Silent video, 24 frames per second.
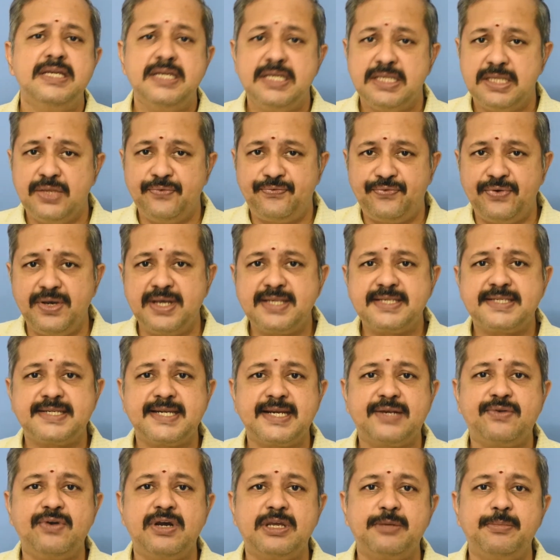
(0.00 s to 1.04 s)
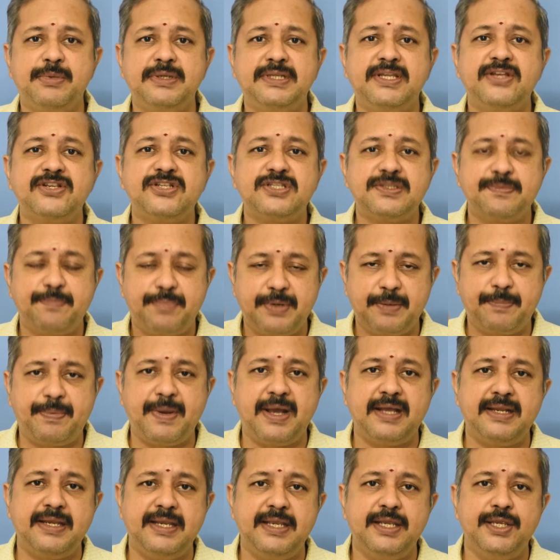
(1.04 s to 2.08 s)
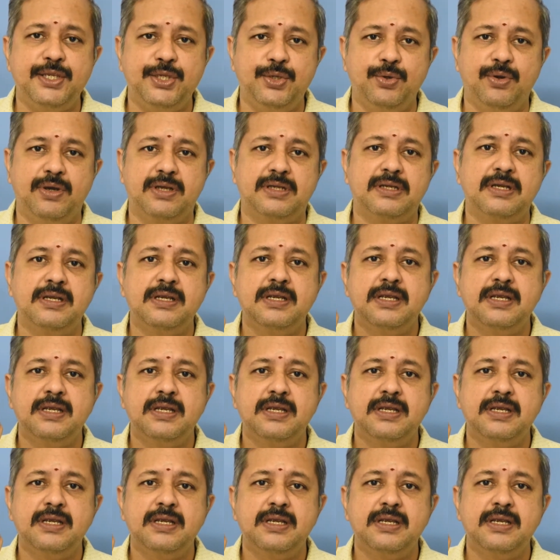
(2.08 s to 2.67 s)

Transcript: the first requirement is preparing your